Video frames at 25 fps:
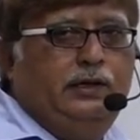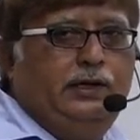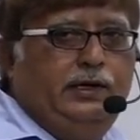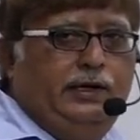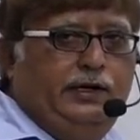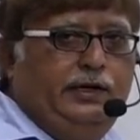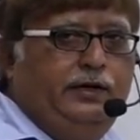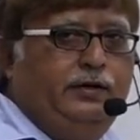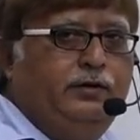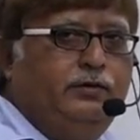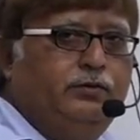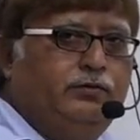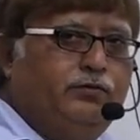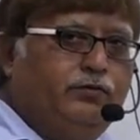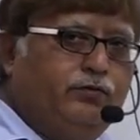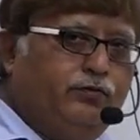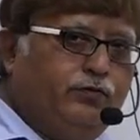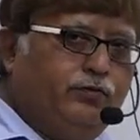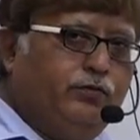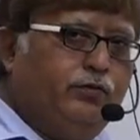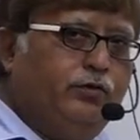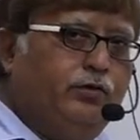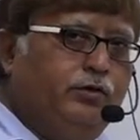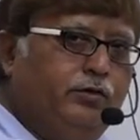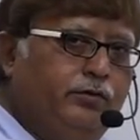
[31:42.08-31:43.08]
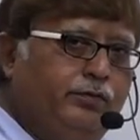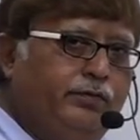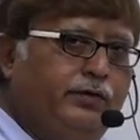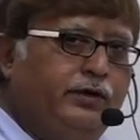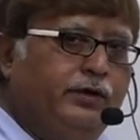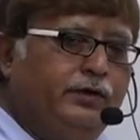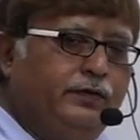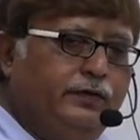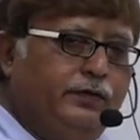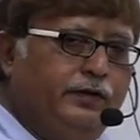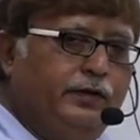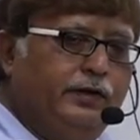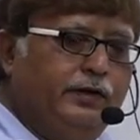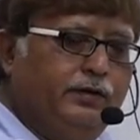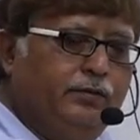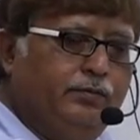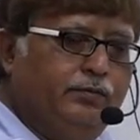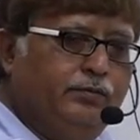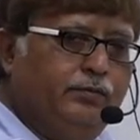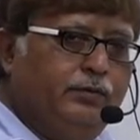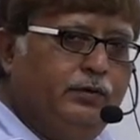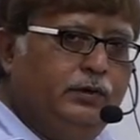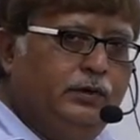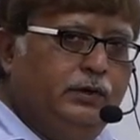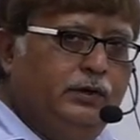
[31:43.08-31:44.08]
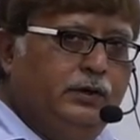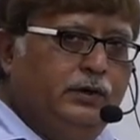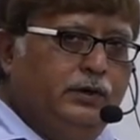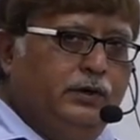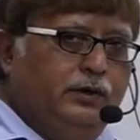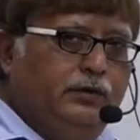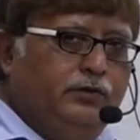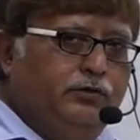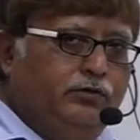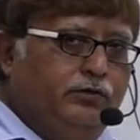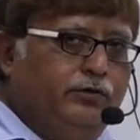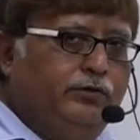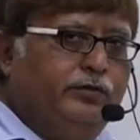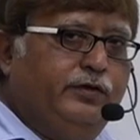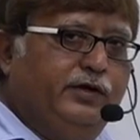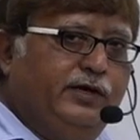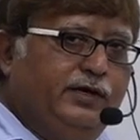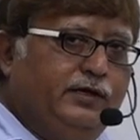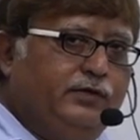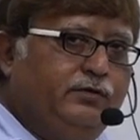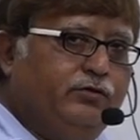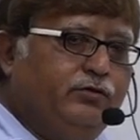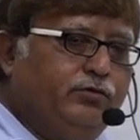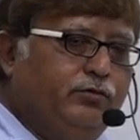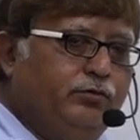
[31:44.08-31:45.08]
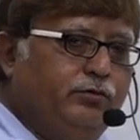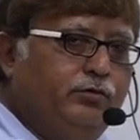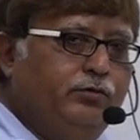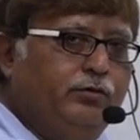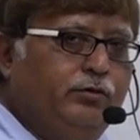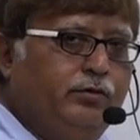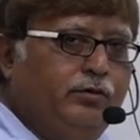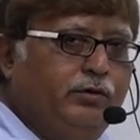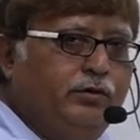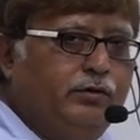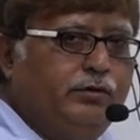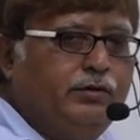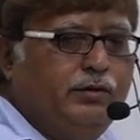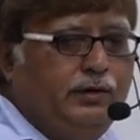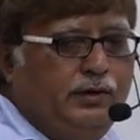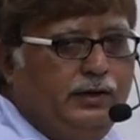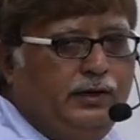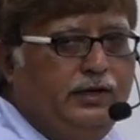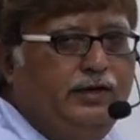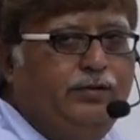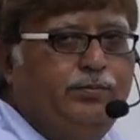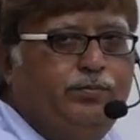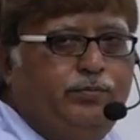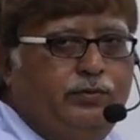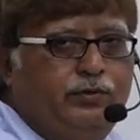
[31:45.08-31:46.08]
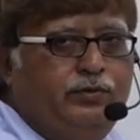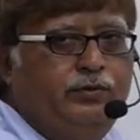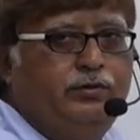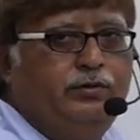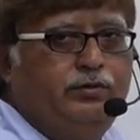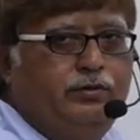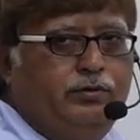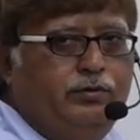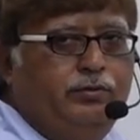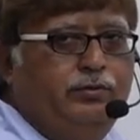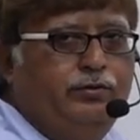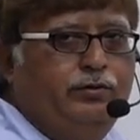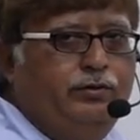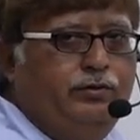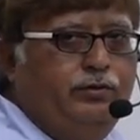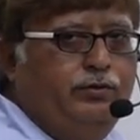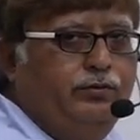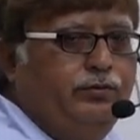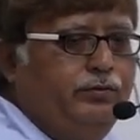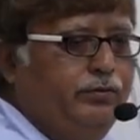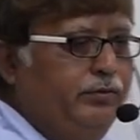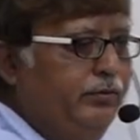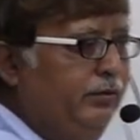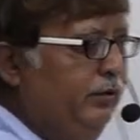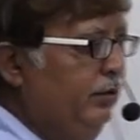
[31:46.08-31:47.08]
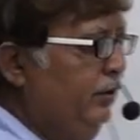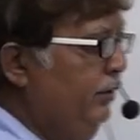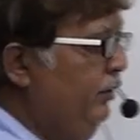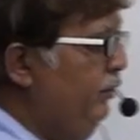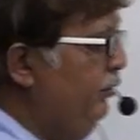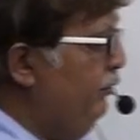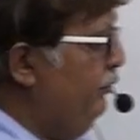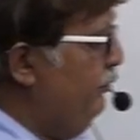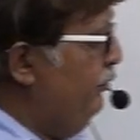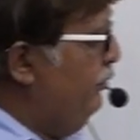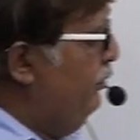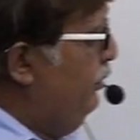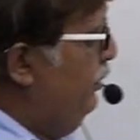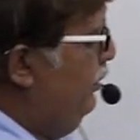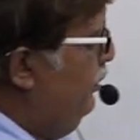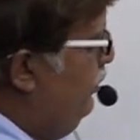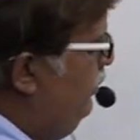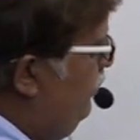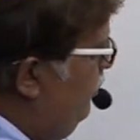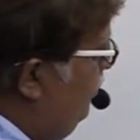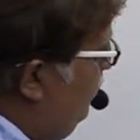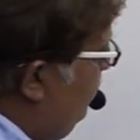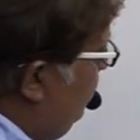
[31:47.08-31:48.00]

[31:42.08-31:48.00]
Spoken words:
and solving them. So that should not happen to you. Understand?